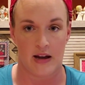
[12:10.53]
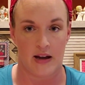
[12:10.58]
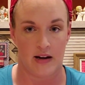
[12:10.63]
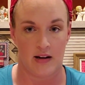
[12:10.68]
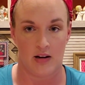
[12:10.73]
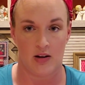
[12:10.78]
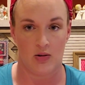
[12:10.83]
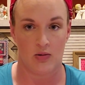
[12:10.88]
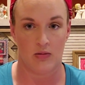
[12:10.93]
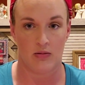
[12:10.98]
I
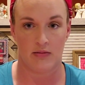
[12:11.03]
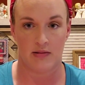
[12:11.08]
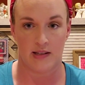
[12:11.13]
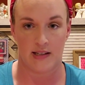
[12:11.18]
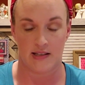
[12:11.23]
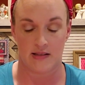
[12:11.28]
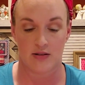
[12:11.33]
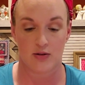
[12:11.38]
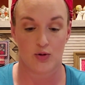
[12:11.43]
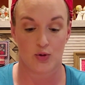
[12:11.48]
know
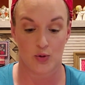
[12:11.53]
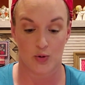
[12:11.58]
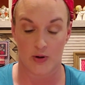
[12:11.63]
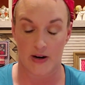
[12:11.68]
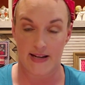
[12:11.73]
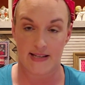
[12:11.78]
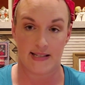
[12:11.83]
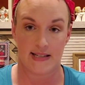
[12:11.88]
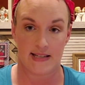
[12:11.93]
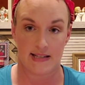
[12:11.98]
it's
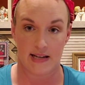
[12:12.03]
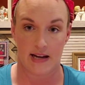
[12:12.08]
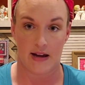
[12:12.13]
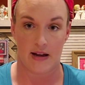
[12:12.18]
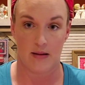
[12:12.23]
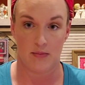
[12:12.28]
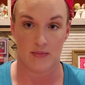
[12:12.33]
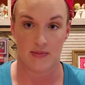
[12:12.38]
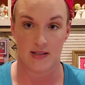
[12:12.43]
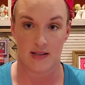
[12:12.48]
crazy
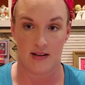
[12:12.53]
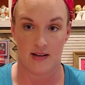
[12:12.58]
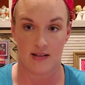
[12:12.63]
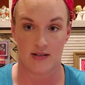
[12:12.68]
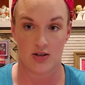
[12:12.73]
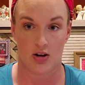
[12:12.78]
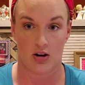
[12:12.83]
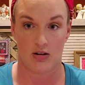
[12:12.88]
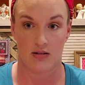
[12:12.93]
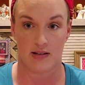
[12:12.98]
times and
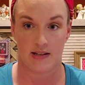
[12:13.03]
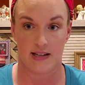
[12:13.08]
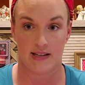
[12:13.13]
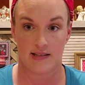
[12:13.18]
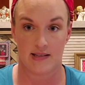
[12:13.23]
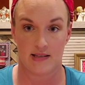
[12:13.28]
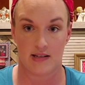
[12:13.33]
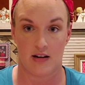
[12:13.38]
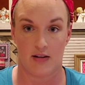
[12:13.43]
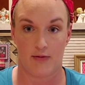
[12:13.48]
it's hard to
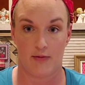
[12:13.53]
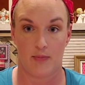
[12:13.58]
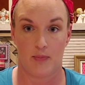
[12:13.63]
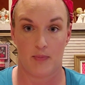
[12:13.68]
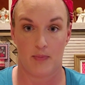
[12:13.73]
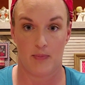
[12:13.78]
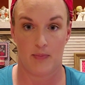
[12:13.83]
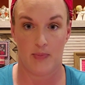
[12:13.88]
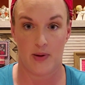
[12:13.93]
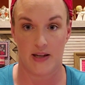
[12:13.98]
get stuff
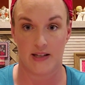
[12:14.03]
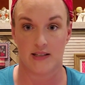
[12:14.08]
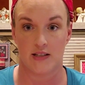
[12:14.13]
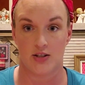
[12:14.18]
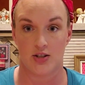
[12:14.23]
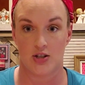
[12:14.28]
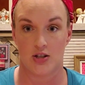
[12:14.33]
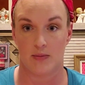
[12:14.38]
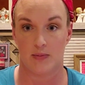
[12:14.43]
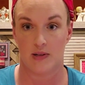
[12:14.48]
picked
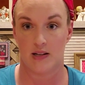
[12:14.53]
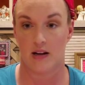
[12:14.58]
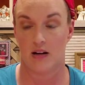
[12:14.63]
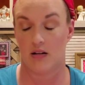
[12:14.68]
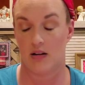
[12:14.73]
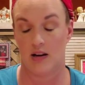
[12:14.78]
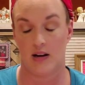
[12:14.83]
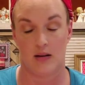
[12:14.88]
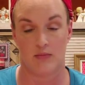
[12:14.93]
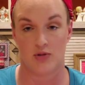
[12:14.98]
and shipped
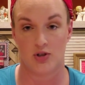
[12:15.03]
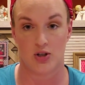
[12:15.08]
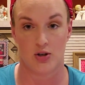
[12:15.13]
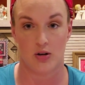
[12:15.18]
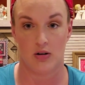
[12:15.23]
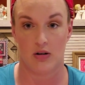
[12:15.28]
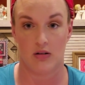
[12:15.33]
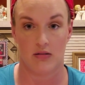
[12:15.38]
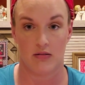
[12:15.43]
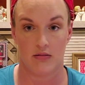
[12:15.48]
out, and I'm
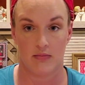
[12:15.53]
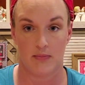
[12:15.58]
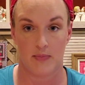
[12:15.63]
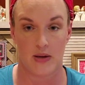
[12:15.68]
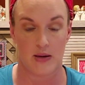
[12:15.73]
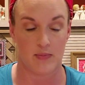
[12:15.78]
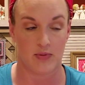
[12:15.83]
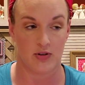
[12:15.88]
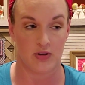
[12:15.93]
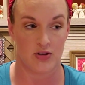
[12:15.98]
sure
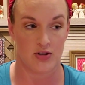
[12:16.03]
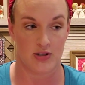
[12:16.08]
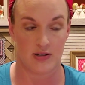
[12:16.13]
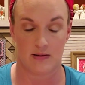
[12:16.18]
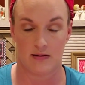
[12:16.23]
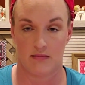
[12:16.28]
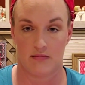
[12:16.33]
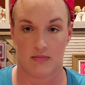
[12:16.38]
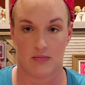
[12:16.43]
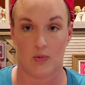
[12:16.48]
people are
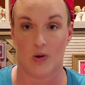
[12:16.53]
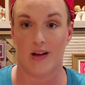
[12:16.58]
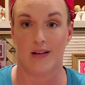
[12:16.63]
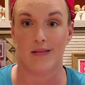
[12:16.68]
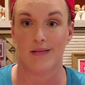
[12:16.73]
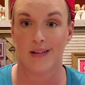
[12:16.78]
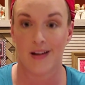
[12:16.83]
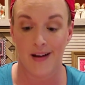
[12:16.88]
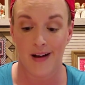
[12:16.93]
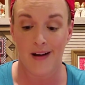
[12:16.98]
just,
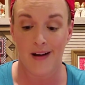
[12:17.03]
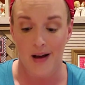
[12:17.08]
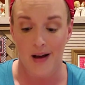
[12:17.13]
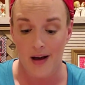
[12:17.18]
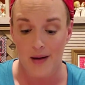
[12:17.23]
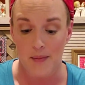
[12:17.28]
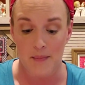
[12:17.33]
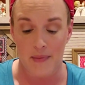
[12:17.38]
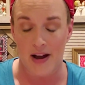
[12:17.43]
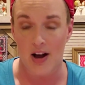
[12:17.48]
well,
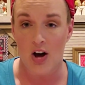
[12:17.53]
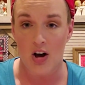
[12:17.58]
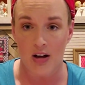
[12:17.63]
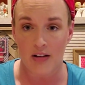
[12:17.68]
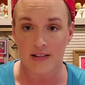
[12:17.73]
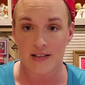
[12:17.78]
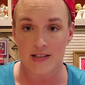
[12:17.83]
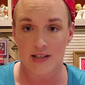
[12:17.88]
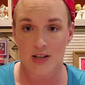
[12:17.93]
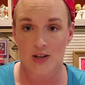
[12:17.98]
my
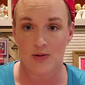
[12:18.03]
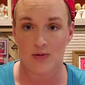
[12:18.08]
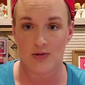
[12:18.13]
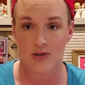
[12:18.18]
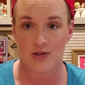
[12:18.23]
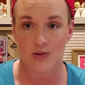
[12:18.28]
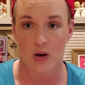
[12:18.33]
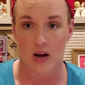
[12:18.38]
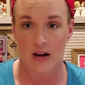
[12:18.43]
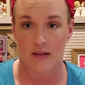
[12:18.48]
haul is huge,
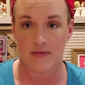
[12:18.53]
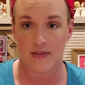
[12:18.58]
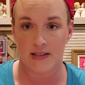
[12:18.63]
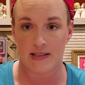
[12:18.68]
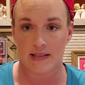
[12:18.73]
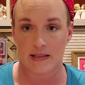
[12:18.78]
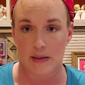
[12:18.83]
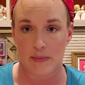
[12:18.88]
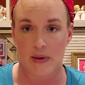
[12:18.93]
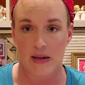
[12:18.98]
so
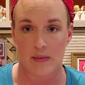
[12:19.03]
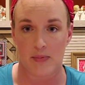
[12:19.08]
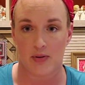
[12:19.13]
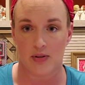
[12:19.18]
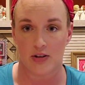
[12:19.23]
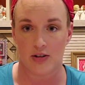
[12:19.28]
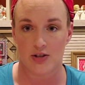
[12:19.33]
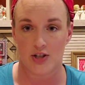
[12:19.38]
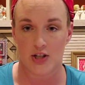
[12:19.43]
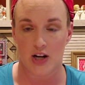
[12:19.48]
obviously people
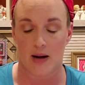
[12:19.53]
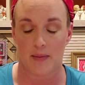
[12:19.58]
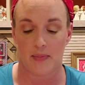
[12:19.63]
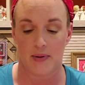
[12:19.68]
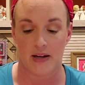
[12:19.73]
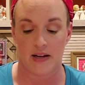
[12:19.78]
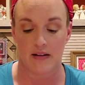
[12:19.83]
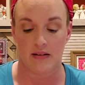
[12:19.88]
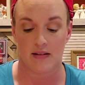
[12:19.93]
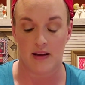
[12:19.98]
are
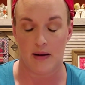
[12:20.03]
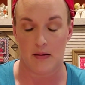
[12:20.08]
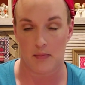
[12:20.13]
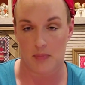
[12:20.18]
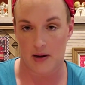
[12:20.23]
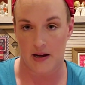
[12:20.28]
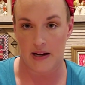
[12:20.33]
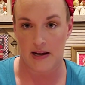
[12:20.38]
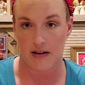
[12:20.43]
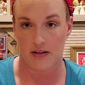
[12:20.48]
shopping and
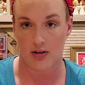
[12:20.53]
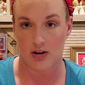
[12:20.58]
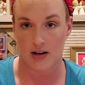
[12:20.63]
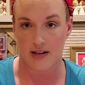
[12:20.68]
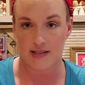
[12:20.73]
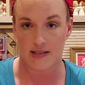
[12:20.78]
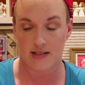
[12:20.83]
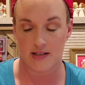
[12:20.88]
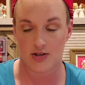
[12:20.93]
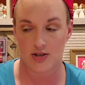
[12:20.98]
buying
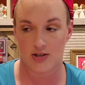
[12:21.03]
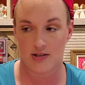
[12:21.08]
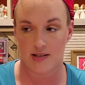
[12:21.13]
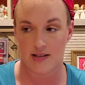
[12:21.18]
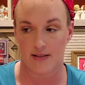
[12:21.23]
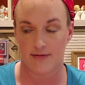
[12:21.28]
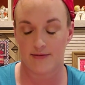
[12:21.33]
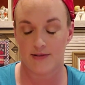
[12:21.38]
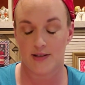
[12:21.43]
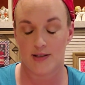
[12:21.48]
cross-stitch
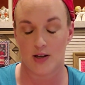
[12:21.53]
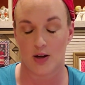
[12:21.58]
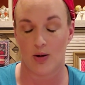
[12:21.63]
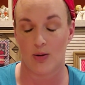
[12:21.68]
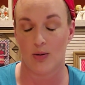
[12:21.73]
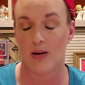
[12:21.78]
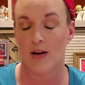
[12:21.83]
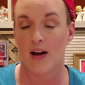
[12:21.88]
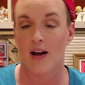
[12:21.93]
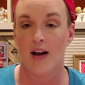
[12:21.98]
stuff.
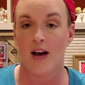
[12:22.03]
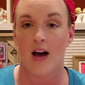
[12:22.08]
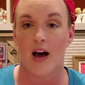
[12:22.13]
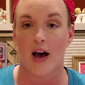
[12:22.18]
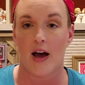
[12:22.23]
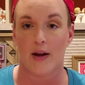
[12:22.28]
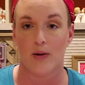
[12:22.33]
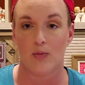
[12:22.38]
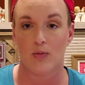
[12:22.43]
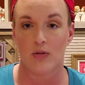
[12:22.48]
So
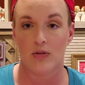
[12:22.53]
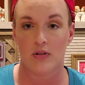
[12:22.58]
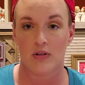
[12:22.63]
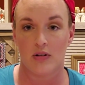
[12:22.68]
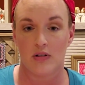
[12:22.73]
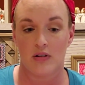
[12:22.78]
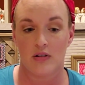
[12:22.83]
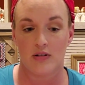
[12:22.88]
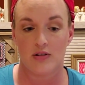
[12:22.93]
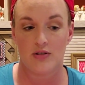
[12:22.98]
I
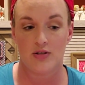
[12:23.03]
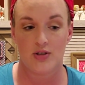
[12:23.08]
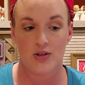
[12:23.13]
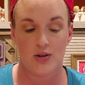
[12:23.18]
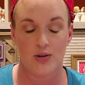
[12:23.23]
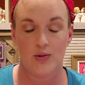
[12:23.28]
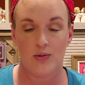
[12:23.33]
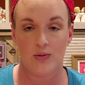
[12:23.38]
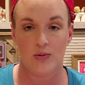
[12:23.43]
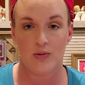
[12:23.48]
ordered
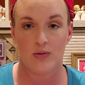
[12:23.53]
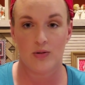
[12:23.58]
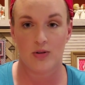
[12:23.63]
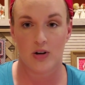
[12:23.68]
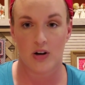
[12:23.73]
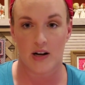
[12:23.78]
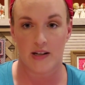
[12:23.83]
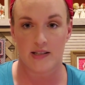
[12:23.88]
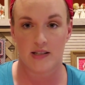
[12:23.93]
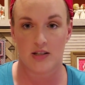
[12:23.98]
2
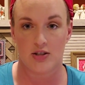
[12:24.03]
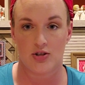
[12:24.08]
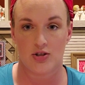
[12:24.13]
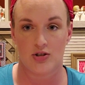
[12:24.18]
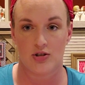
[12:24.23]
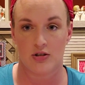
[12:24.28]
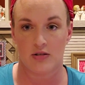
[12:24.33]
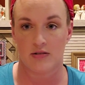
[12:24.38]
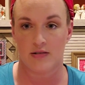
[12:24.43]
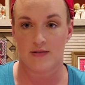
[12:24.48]
cross-stitch
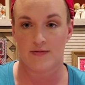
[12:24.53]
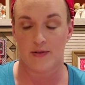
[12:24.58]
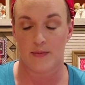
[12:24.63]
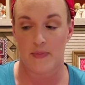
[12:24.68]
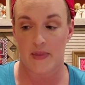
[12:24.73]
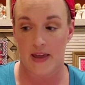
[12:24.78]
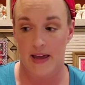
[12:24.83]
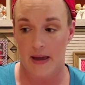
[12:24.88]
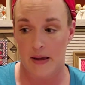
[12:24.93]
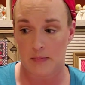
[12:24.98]
journals from
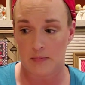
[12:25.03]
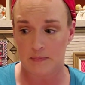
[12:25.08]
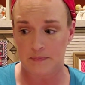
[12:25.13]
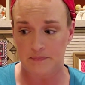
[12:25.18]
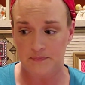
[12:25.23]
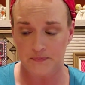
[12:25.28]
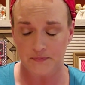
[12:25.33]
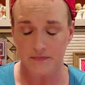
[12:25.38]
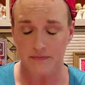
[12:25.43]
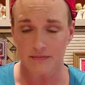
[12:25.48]
them
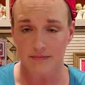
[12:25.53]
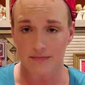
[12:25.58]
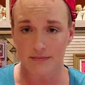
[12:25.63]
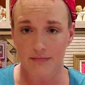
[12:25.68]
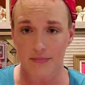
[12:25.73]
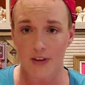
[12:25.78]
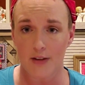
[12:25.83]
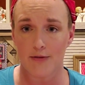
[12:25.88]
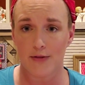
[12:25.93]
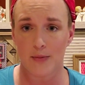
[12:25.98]

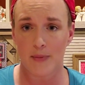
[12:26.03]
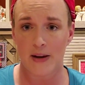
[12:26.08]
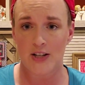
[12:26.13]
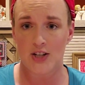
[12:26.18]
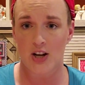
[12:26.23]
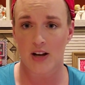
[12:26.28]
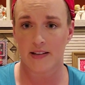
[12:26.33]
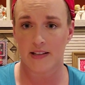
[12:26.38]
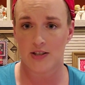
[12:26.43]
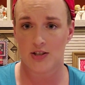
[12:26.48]
for my
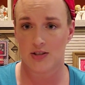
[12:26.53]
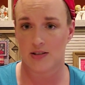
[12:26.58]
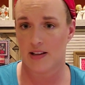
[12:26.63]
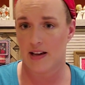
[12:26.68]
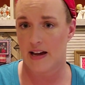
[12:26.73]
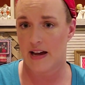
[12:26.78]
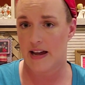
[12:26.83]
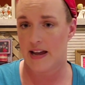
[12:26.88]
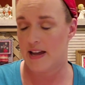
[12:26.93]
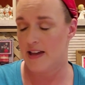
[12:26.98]
Jolly
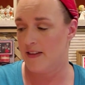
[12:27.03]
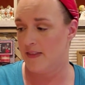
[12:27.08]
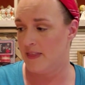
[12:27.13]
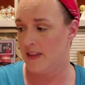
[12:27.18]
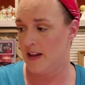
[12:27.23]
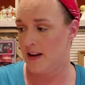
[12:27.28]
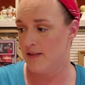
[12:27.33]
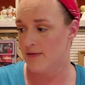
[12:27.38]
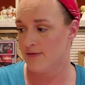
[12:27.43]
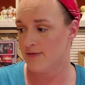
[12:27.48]
July, and
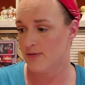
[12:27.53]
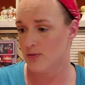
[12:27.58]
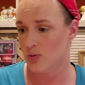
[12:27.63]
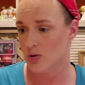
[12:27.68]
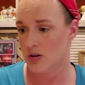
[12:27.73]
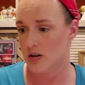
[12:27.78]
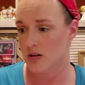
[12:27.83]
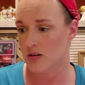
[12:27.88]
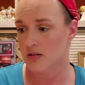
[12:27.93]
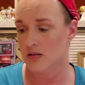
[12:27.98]
then
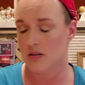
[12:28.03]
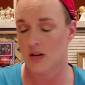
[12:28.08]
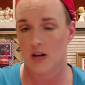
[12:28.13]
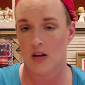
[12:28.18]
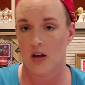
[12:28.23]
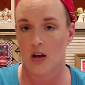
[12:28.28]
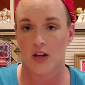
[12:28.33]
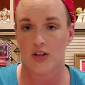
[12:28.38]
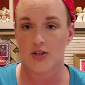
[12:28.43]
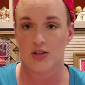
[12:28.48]
for
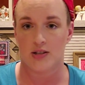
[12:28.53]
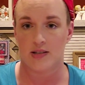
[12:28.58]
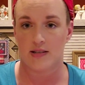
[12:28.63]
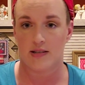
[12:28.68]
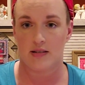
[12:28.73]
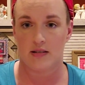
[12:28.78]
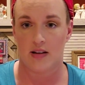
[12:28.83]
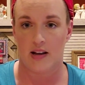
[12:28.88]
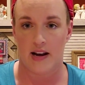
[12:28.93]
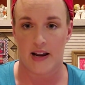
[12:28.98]

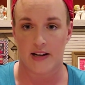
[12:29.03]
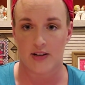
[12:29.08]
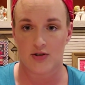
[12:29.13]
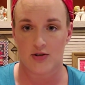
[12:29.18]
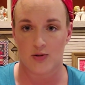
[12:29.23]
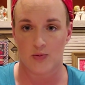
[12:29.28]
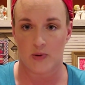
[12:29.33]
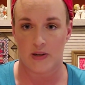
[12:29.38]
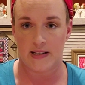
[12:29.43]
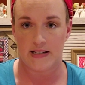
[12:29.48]
just an
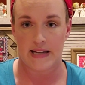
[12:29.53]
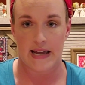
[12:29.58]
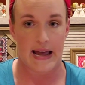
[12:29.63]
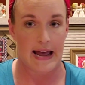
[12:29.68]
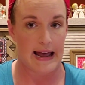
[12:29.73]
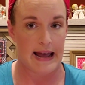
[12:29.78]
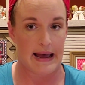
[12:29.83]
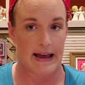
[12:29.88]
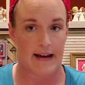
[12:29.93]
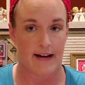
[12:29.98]
extra one to
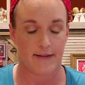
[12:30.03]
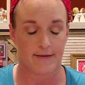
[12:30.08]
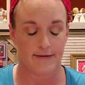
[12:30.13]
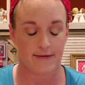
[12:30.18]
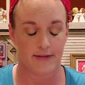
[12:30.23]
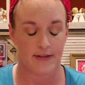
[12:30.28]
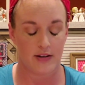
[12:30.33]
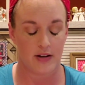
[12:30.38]
have.